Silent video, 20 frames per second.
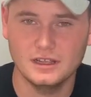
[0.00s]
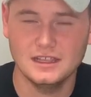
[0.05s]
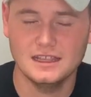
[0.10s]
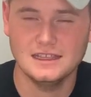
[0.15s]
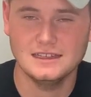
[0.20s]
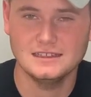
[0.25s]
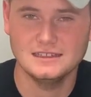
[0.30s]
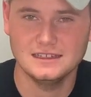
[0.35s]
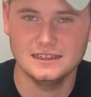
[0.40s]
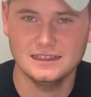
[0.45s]

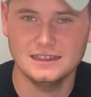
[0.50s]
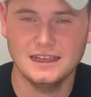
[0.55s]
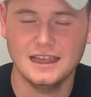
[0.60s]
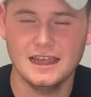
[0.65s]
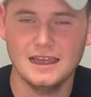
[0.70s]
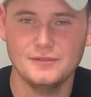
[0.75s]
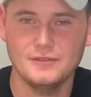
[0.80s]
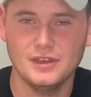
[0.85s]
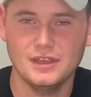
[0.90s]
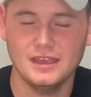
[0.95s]
He did
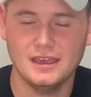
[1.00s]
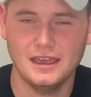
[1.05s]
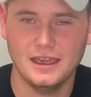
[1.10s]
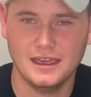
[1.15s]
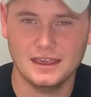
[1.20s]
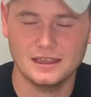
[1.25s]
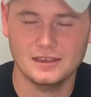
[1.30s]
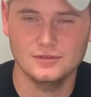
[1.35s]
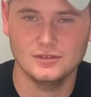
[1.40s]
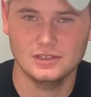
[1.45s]
have a
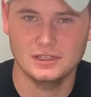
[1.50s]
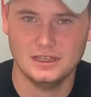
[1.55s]
heck of a